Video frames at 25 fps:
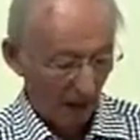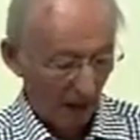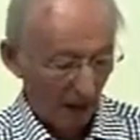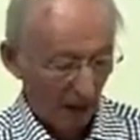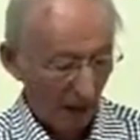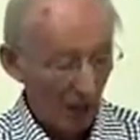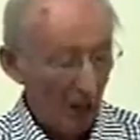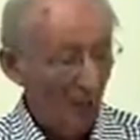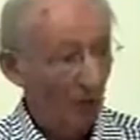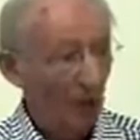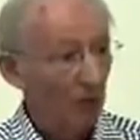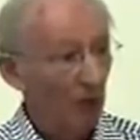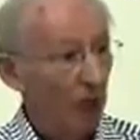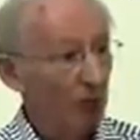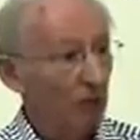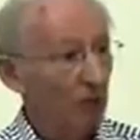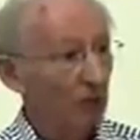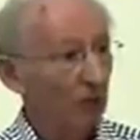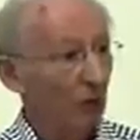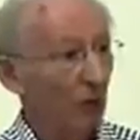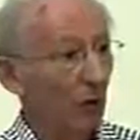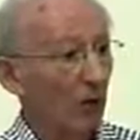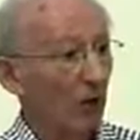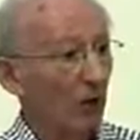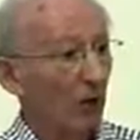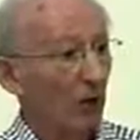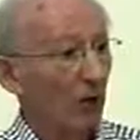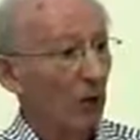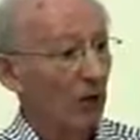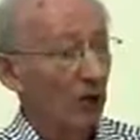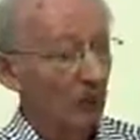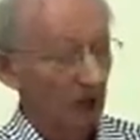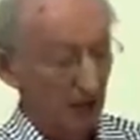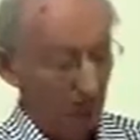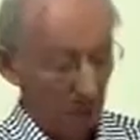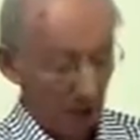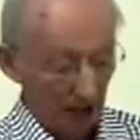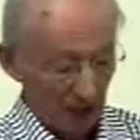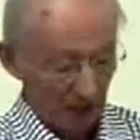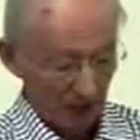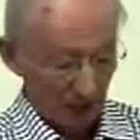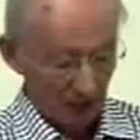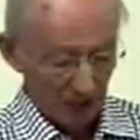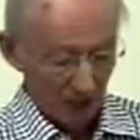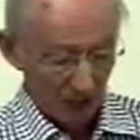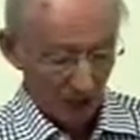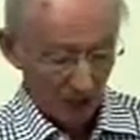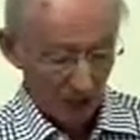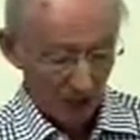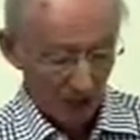I believe whether we acknowledge
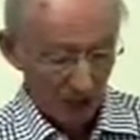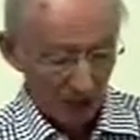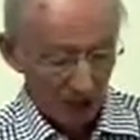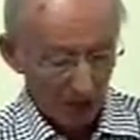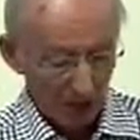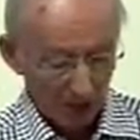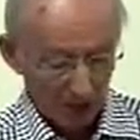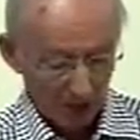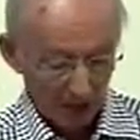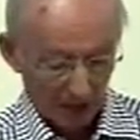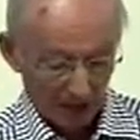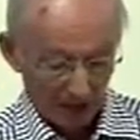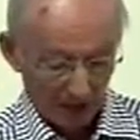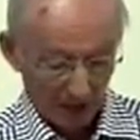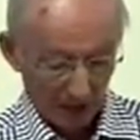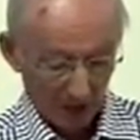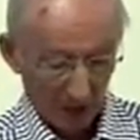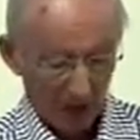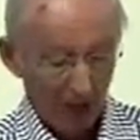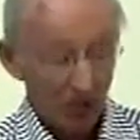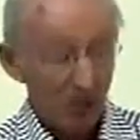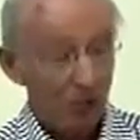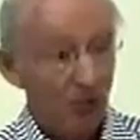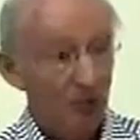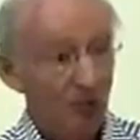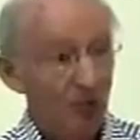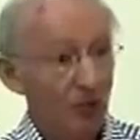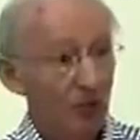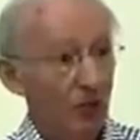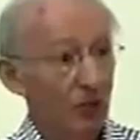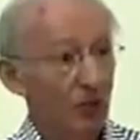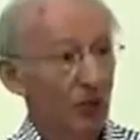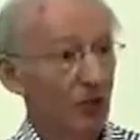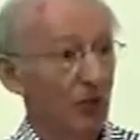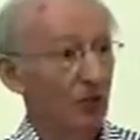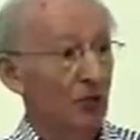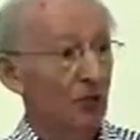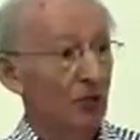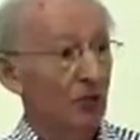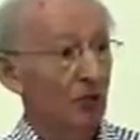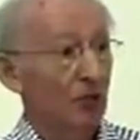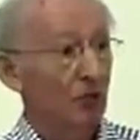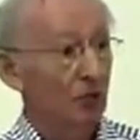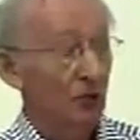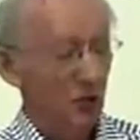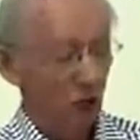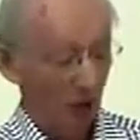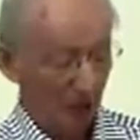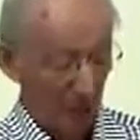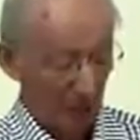it or not, each of us
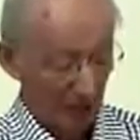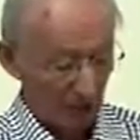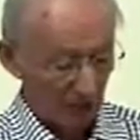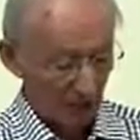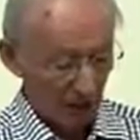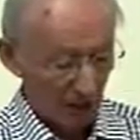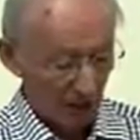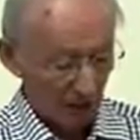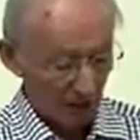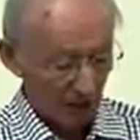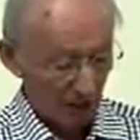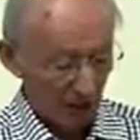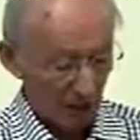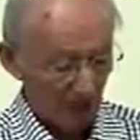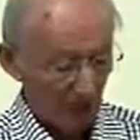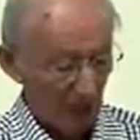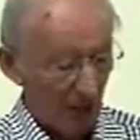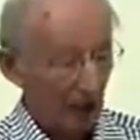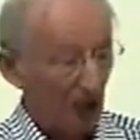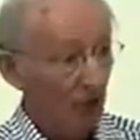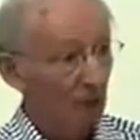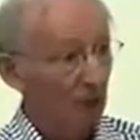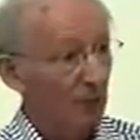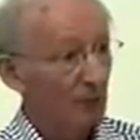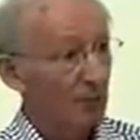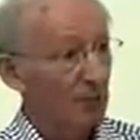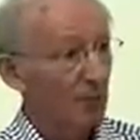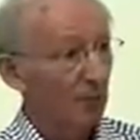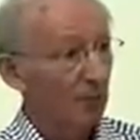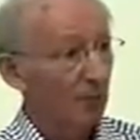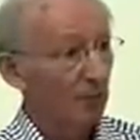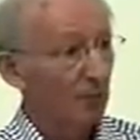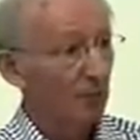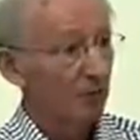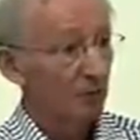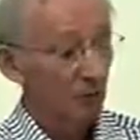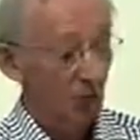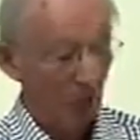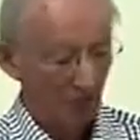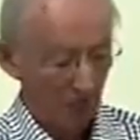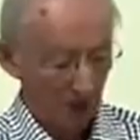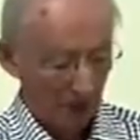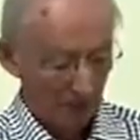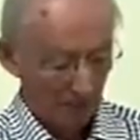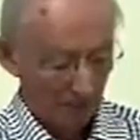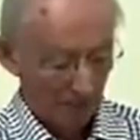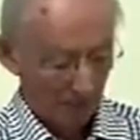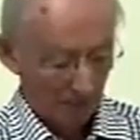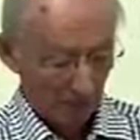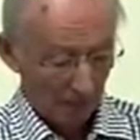chooses or accepts a concept of
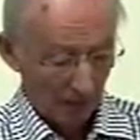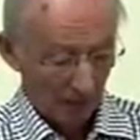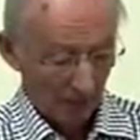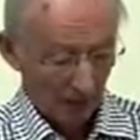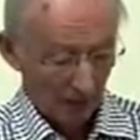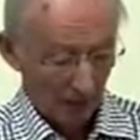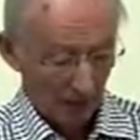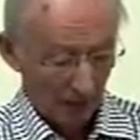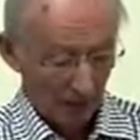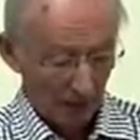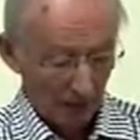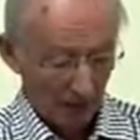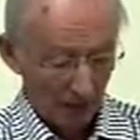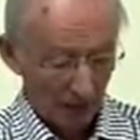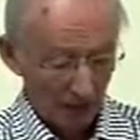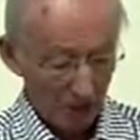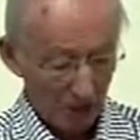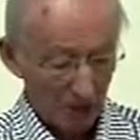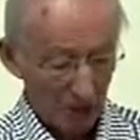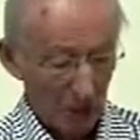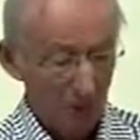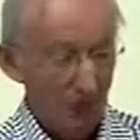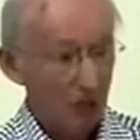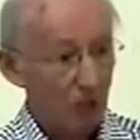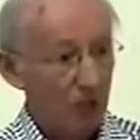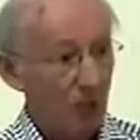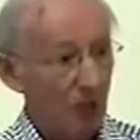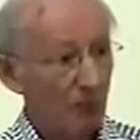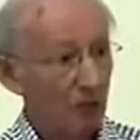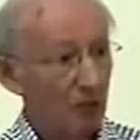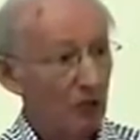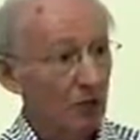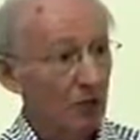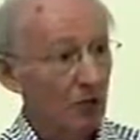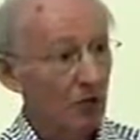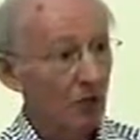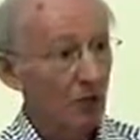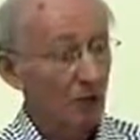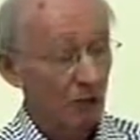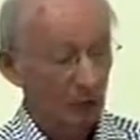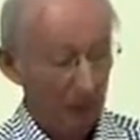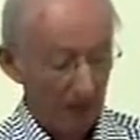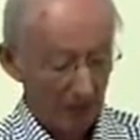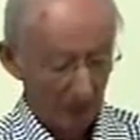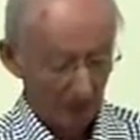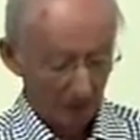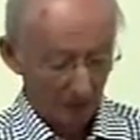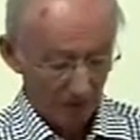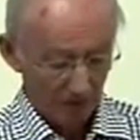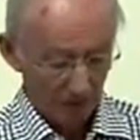God, and this concept
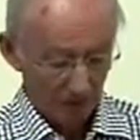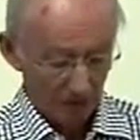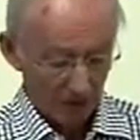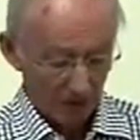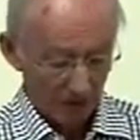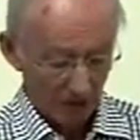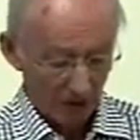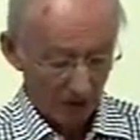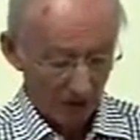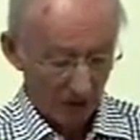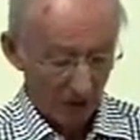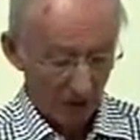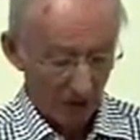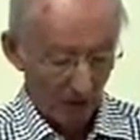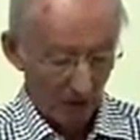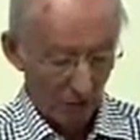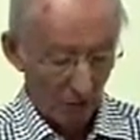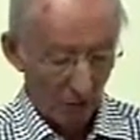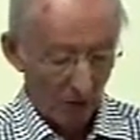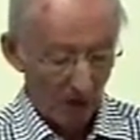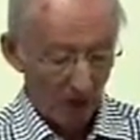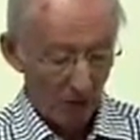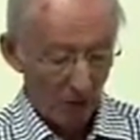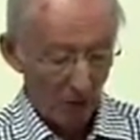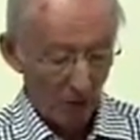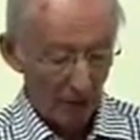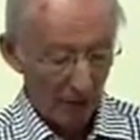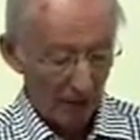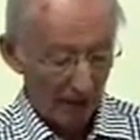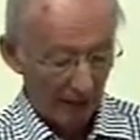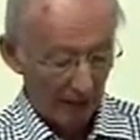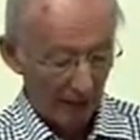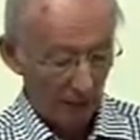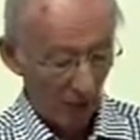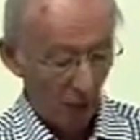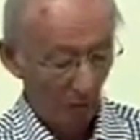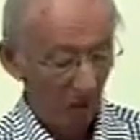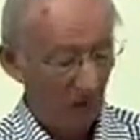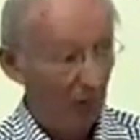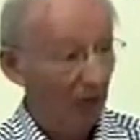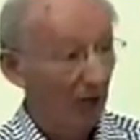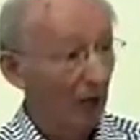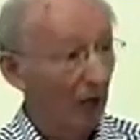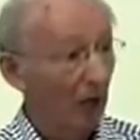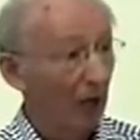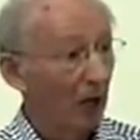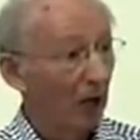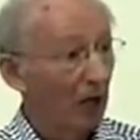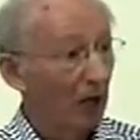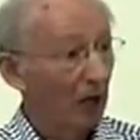strongly influences the way we live
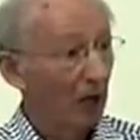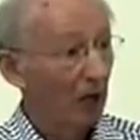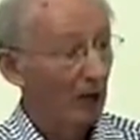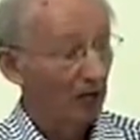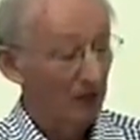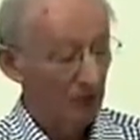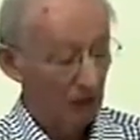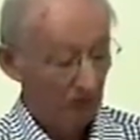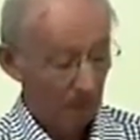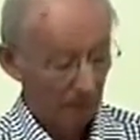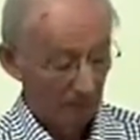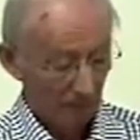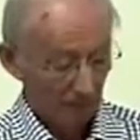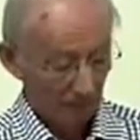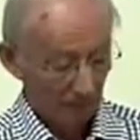our lives.